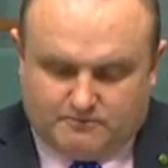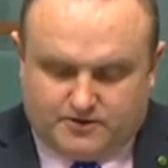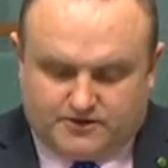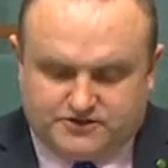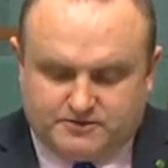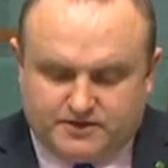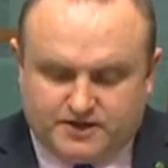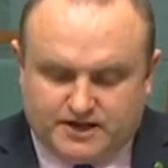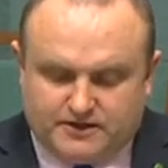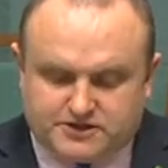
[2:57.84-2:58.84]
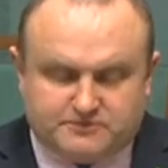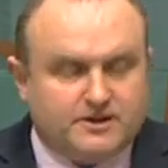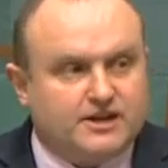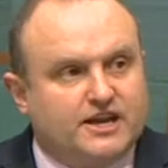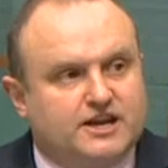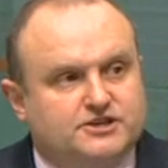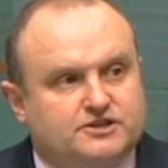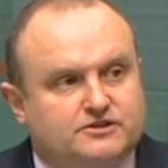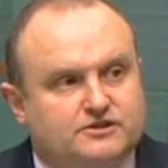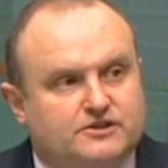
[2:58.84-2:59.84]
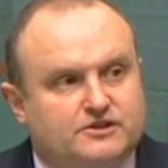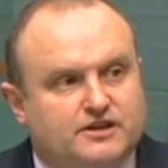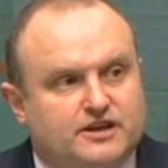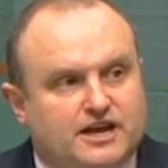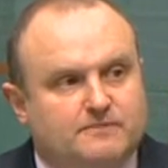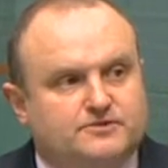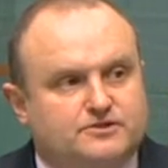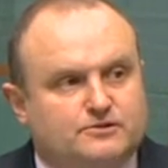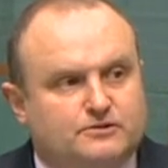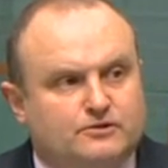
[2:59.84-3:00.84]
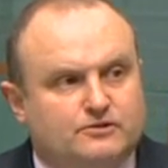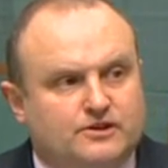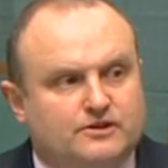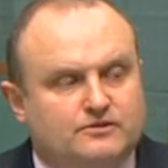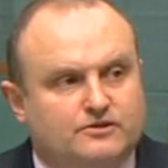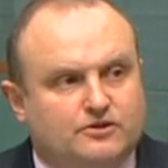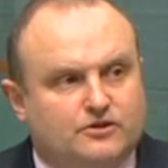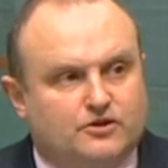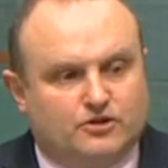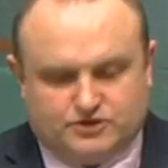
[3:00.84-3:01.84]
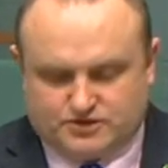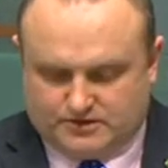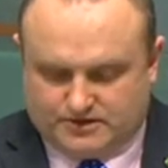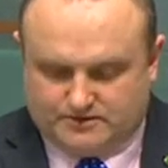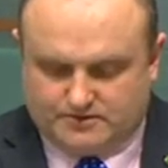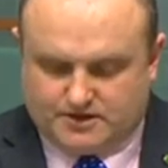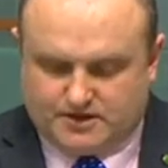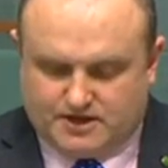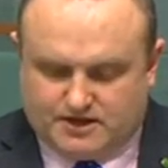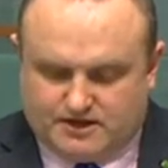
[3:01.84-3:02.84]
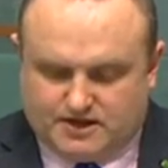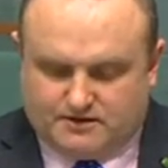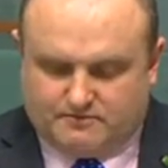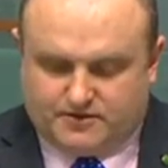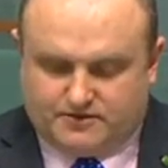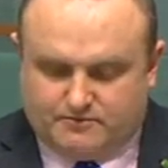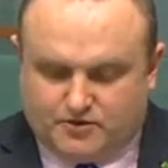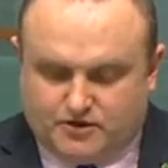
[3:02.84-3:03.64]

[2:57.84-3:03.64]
But Jimmy needed this medication absolutely urgently. But